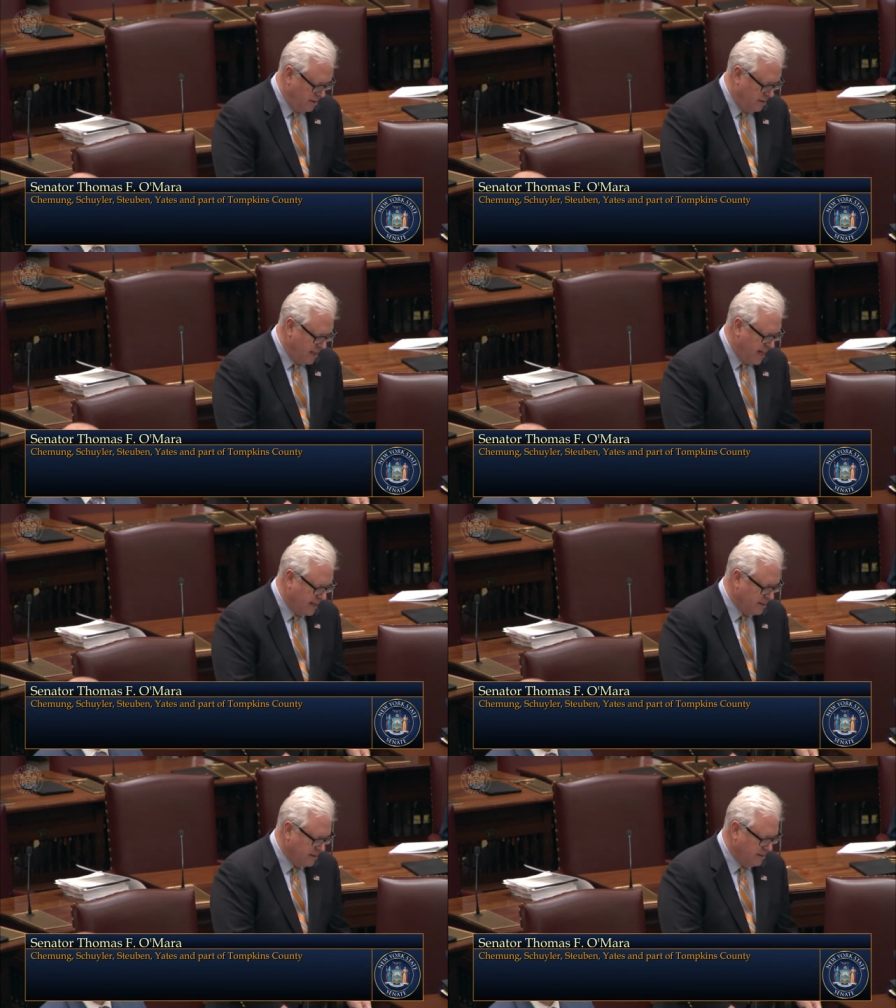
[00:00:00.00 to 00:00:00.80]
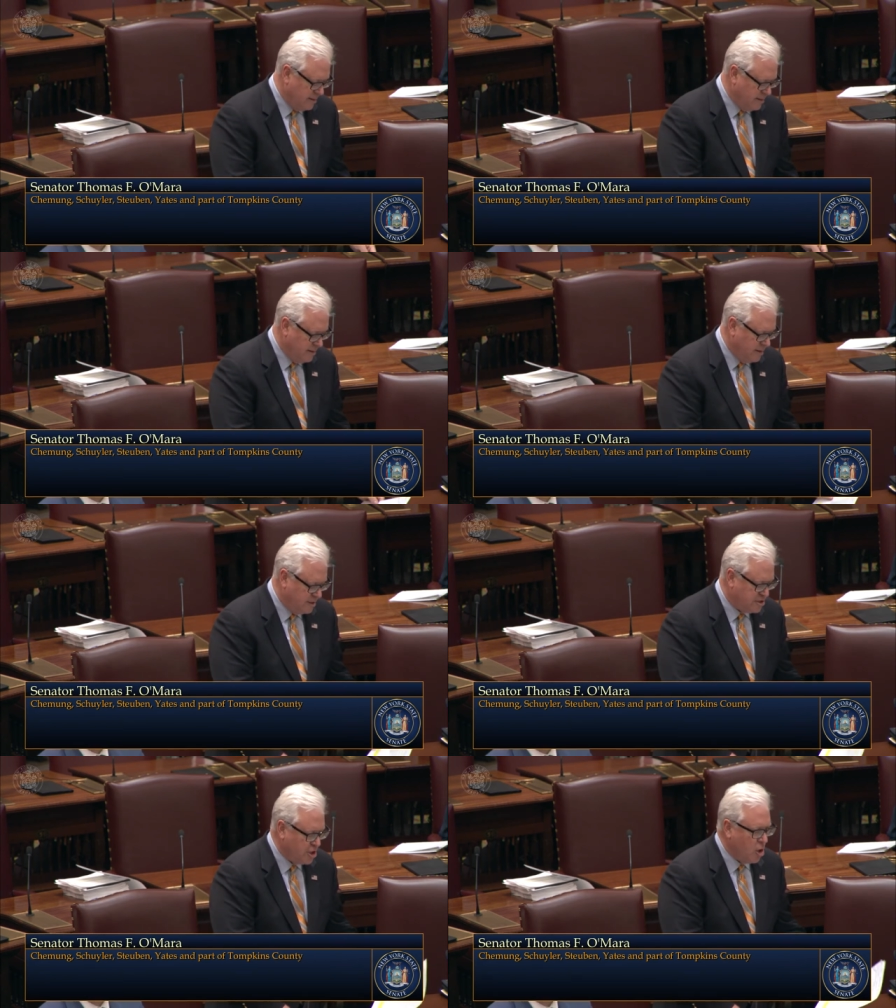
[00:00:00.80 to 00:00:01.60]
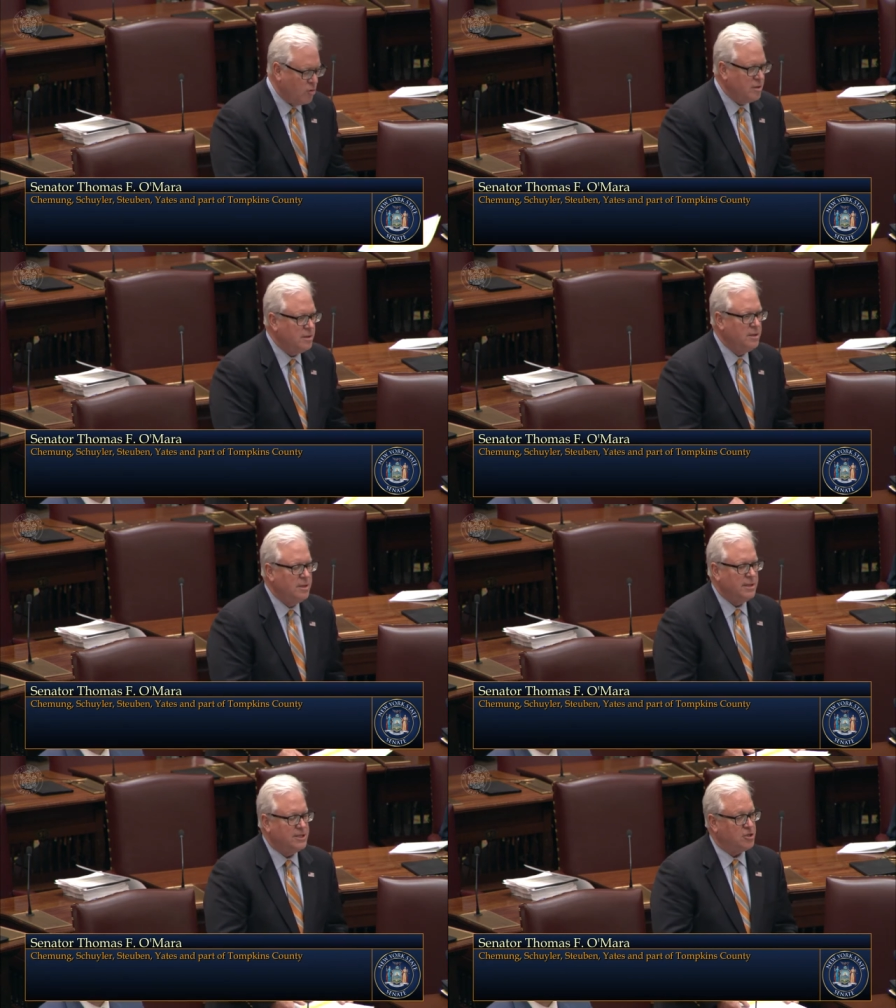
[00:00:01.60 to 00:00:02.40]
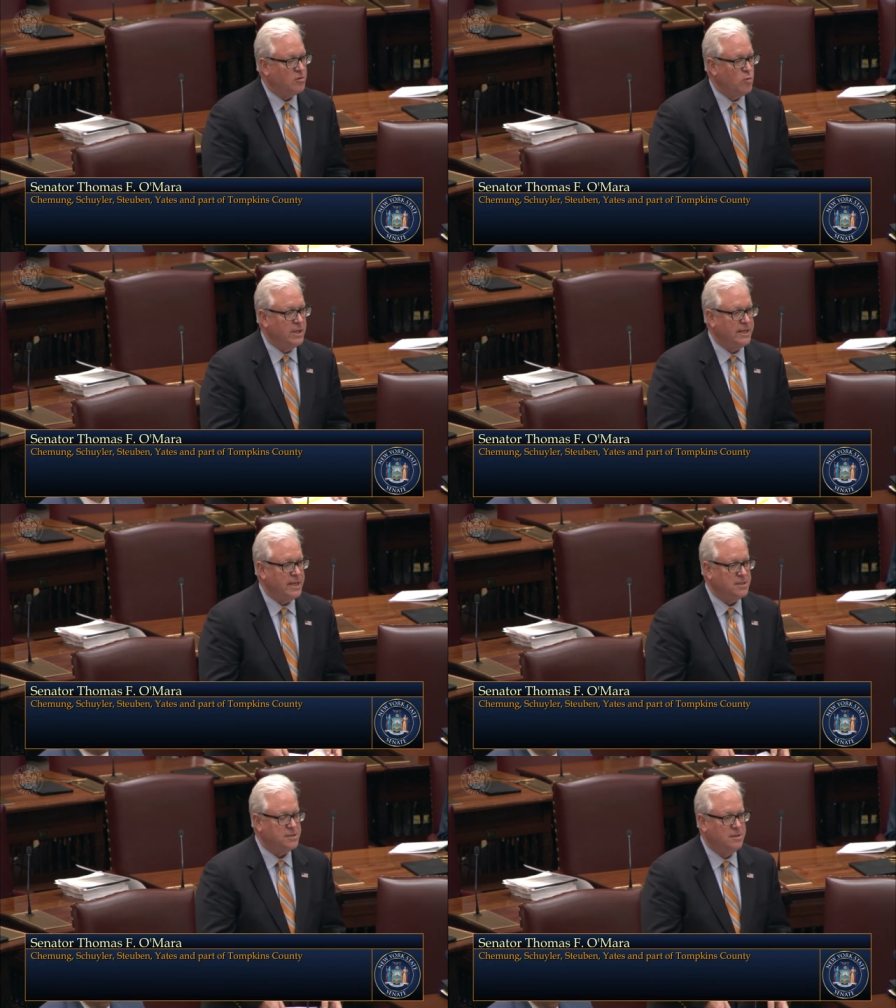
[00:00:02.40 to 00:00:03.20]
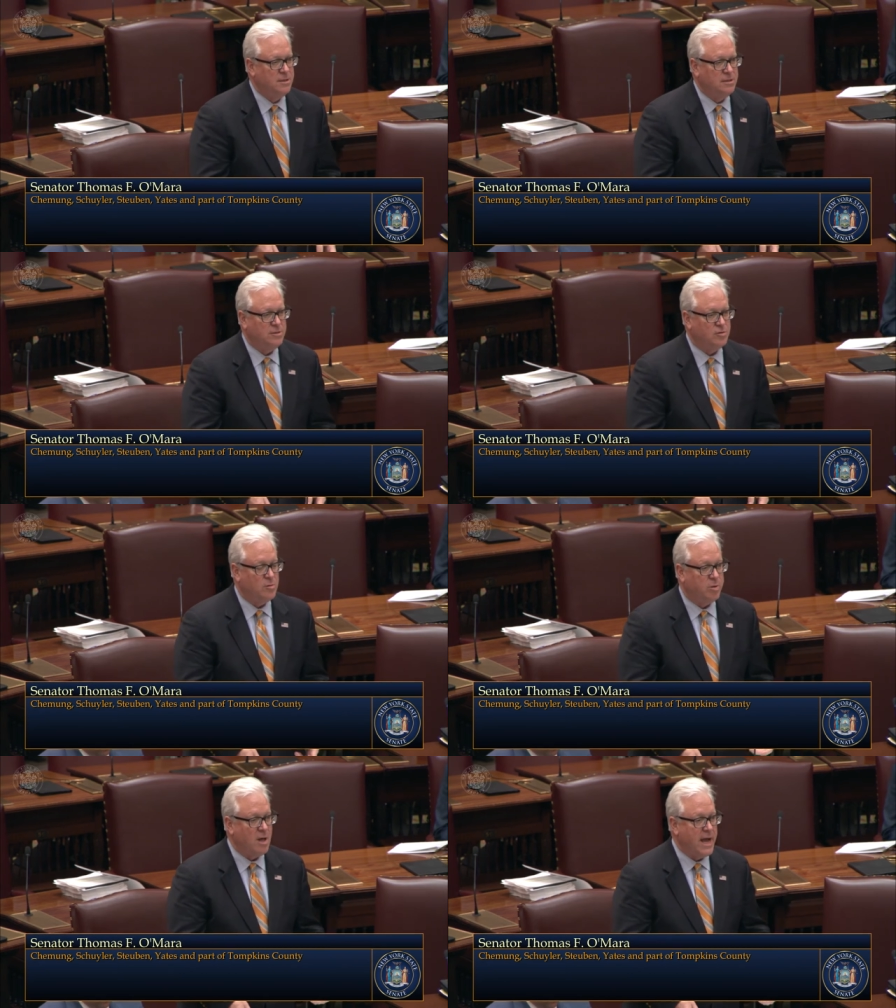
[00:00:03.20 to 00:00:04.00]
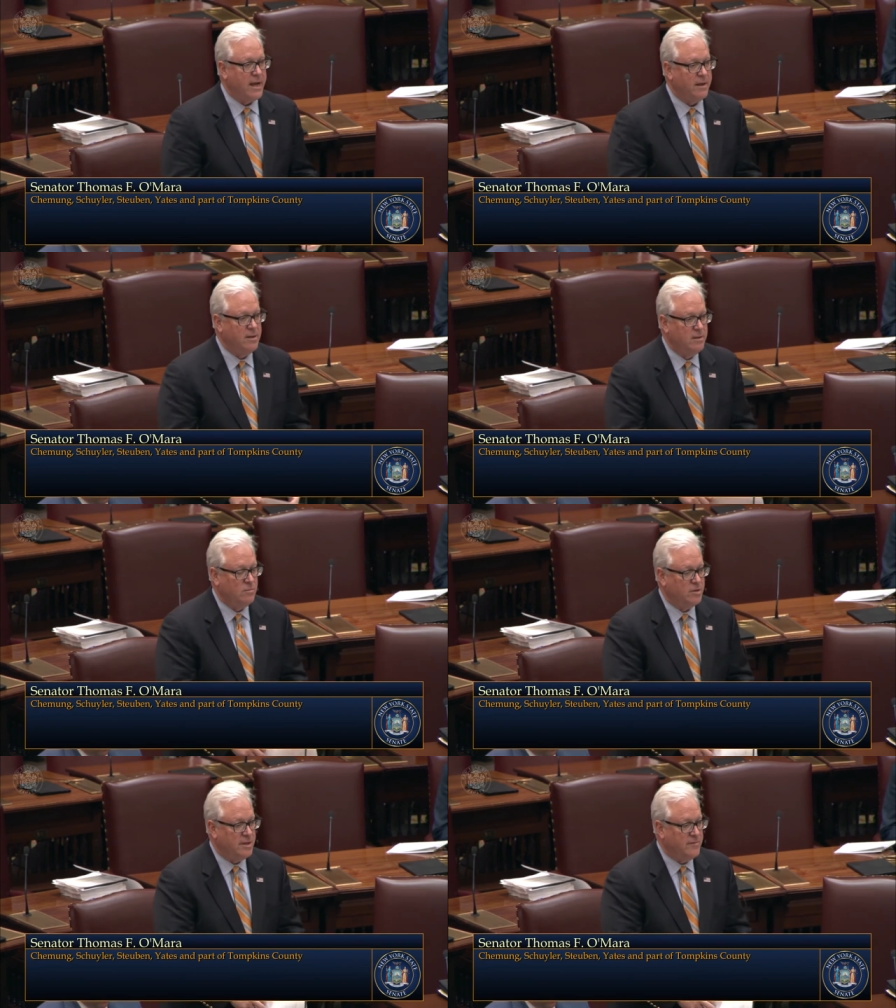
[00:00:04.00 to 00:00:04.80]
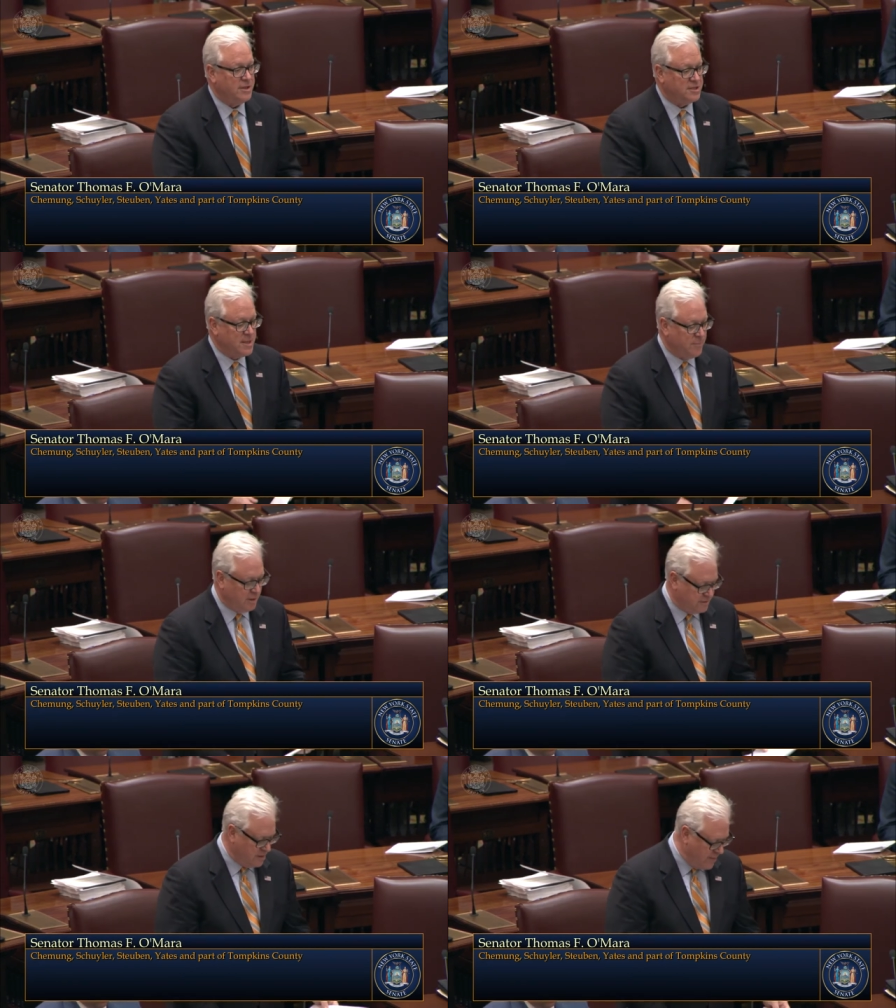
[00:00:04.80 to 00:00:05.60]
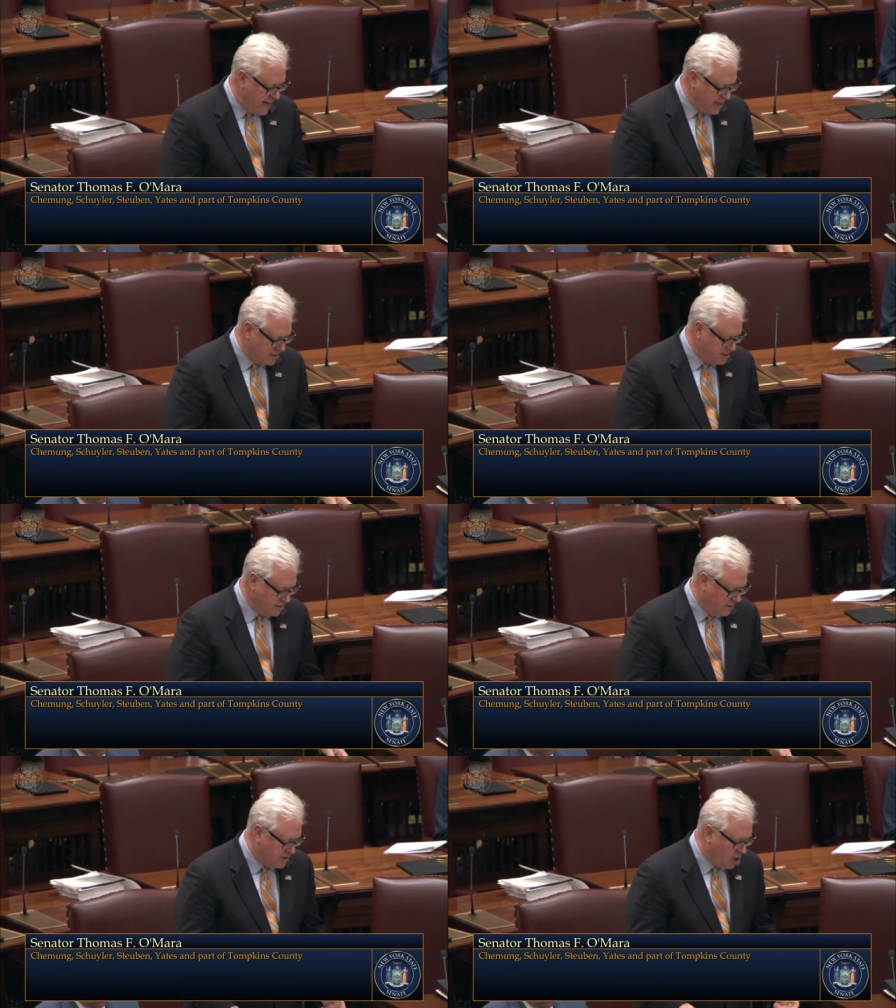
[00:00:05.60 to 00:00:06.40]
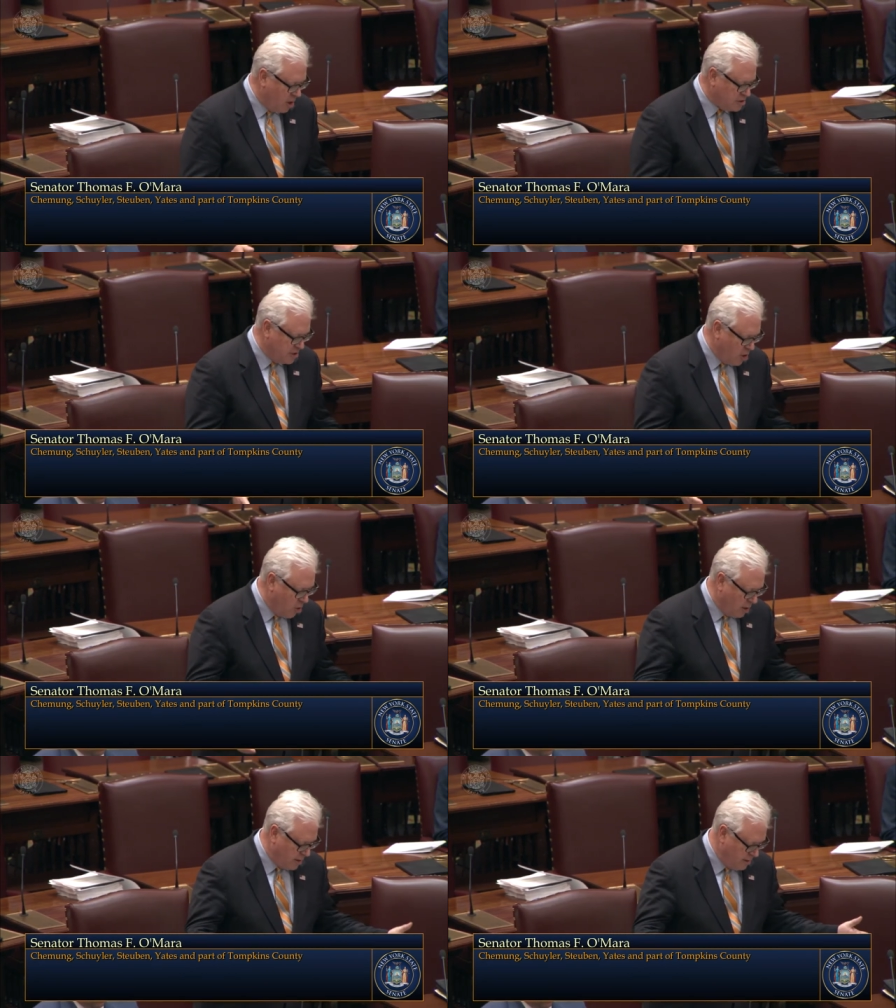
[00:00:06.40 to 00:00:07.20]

that has shown its unwillingness to comply with even the simplest demands of Charge New York,